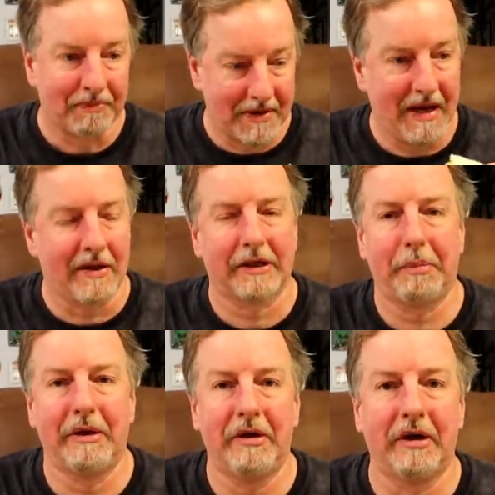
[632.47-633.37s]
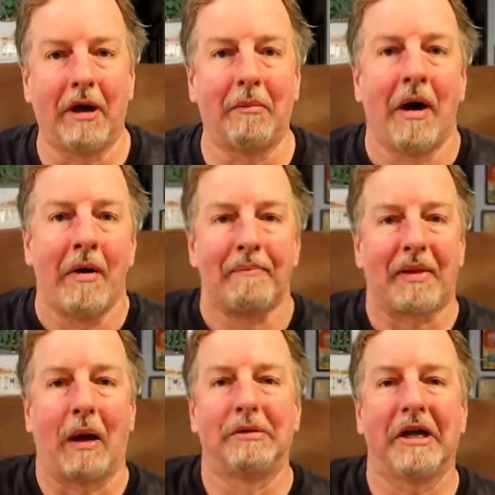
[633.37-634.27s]
yeah, that's pretty good. I'm,
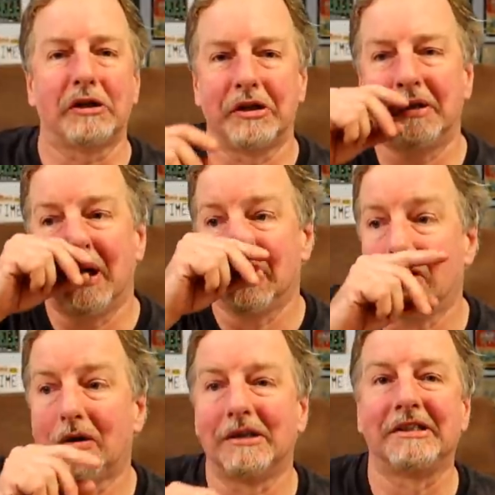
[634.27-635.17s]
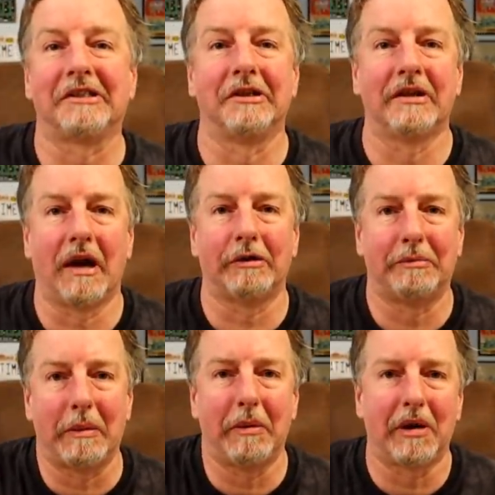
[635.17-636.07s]
I was actually a little concerned that I was
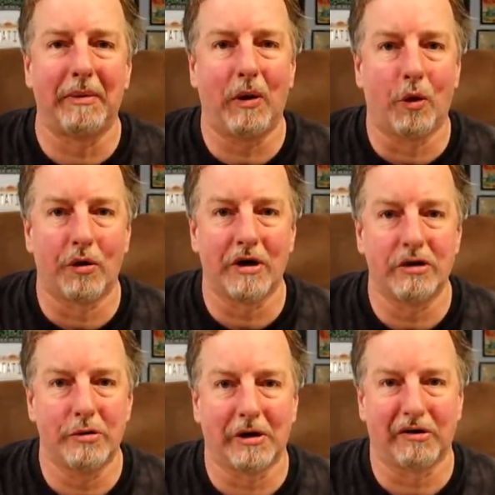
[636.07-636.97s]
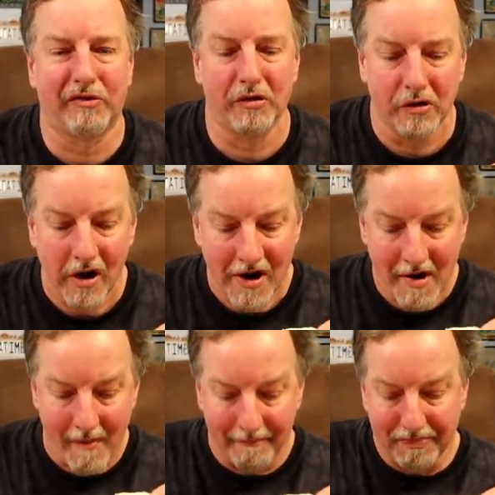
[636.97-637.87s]
maybe going to be ordering too much food
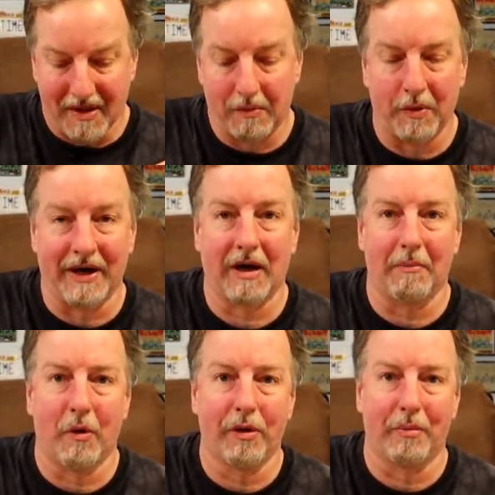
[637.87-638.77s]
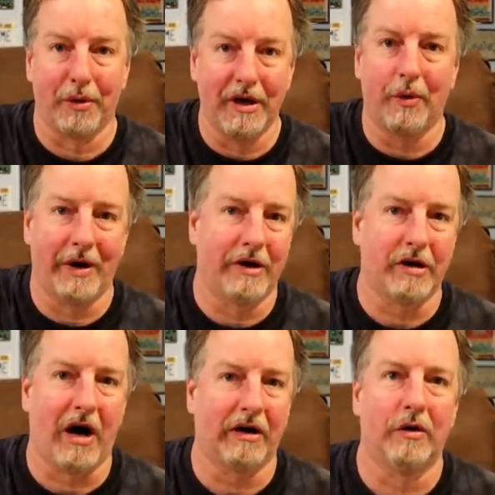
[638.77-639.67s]
when I got both a burrito and a
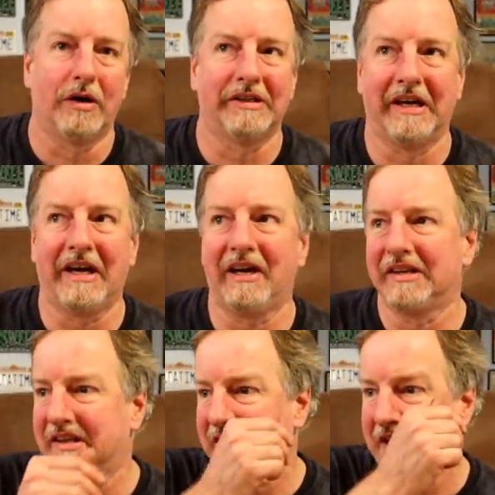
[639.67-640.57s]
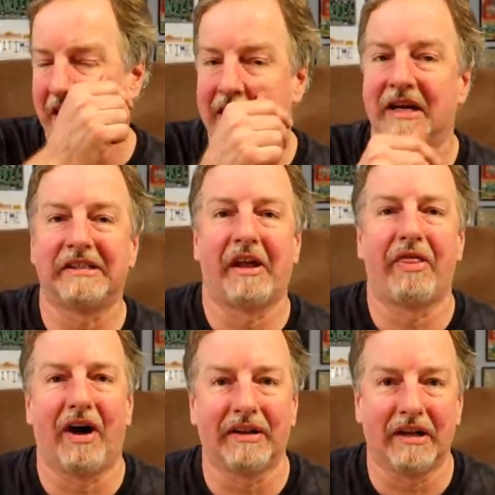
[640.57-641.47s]
taco because I kind of kind of guess I
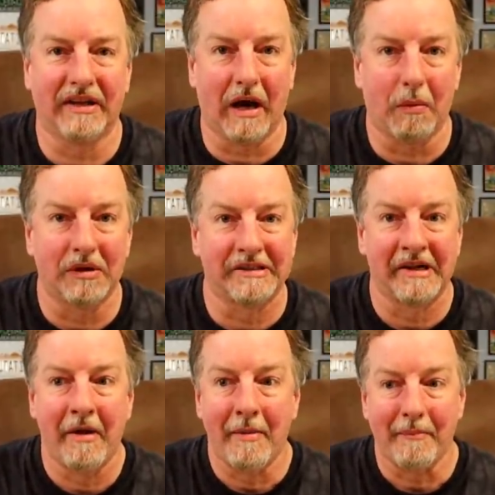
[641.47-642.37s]
thought that that was,